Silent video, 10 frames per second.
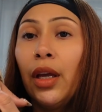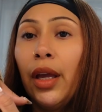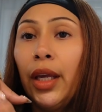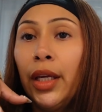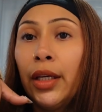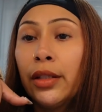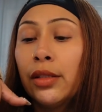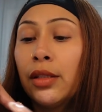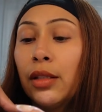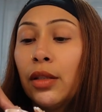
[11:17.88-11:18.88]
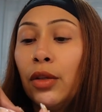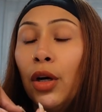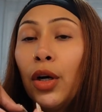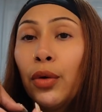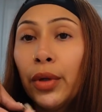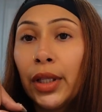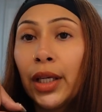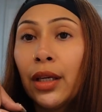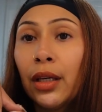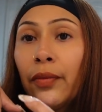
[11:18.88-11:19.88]
and the
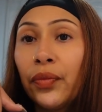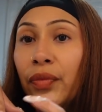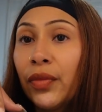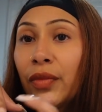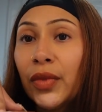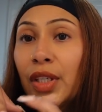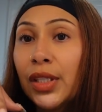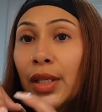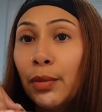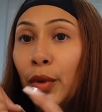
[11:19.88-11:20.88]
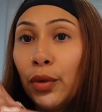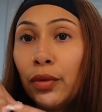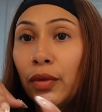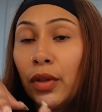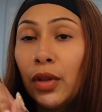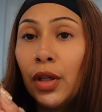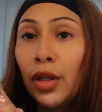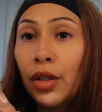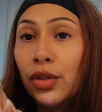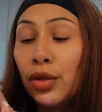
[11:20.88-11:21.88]
acrylic doesn't move.
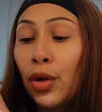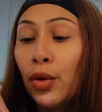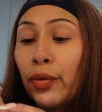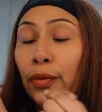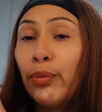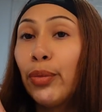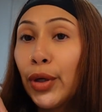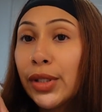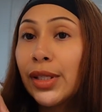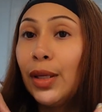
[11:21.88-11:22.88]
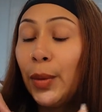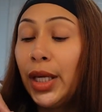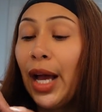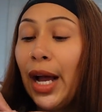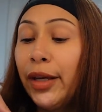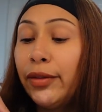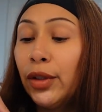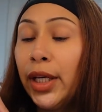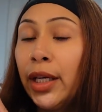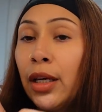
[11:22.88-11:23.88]
So personally, me, I feel
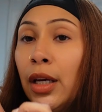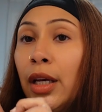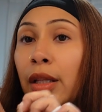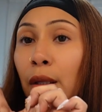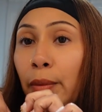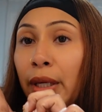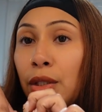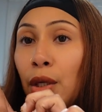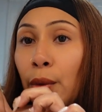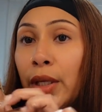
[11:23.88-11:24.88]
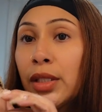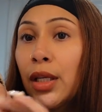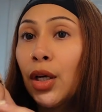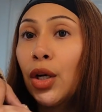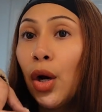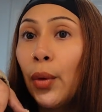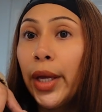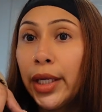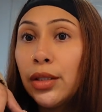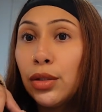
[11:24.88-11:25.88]
like the big toe is gonna go
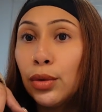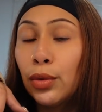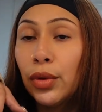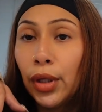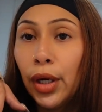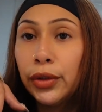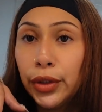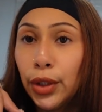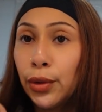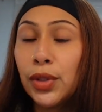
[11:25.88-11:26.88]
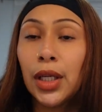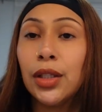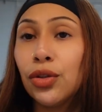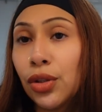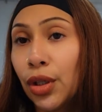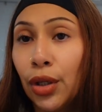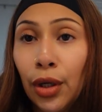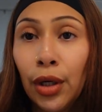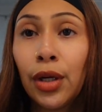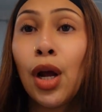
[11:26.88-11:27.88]
into the other toes, and it's just gonna
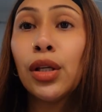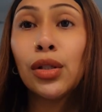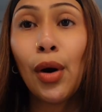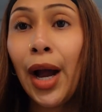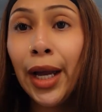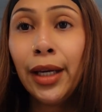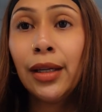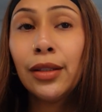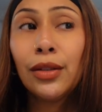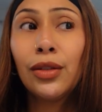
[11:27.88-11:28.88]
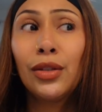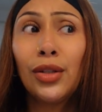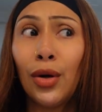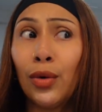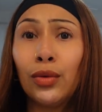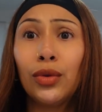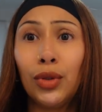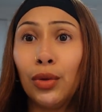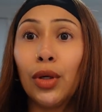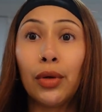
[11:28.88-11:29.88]
hurt. So I don't
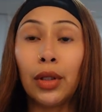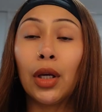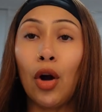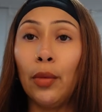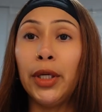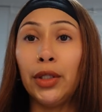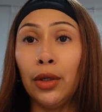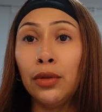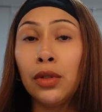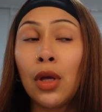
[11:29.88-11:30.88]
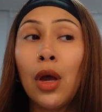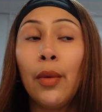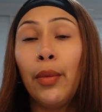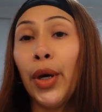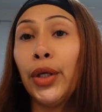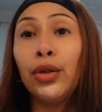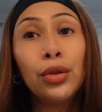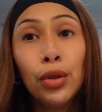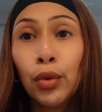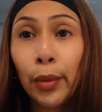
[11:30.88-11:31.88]
do acrylic on my toes, but you
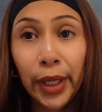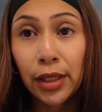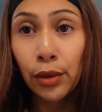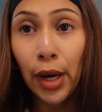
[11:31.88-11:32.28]
do what makes you